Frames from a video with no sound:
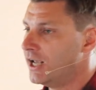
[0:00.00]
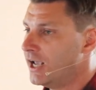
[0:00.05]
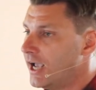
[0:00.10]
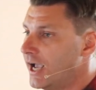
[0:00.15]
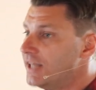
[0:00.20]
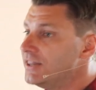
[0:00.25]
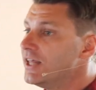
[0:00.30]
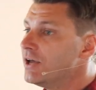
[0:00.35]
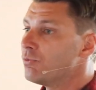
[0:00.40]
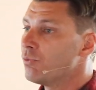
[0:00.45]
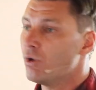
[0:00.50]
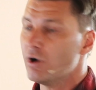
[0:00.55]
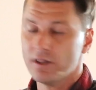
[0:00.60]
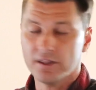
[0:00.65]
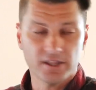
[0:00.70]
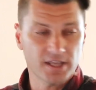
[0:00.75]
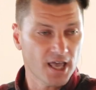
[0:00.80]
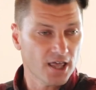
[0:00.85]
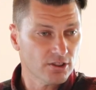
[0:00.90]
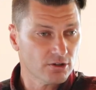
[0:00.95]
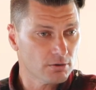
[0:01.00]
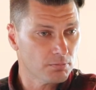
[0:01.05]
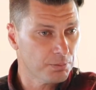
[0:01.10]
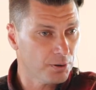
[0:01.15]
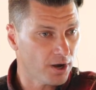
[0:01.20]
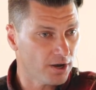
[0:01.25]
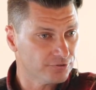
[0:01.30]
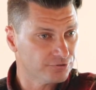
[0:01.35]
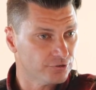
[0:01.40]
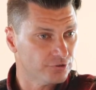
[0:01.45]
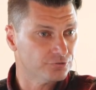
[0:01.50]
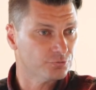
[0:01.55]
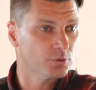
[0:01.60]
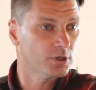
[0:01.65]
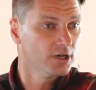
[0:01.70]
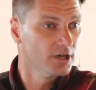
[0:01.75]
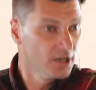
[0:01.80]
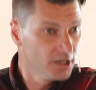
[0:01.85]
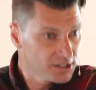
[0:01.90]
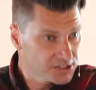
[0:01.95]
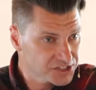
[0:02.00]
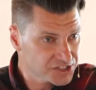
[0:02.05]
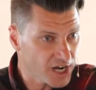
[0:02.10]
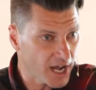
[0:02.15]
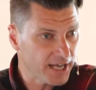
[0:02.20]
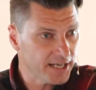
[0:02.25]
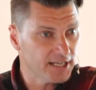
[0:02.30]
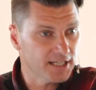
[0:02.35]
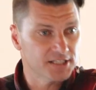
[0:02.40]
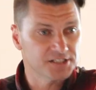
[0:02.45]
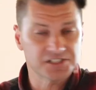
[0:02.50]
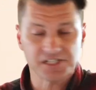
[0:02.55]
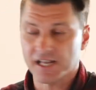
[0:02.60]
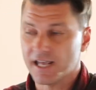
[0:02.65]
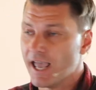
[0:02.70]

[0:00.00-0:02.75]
And then one of the other apostles would sign it and say,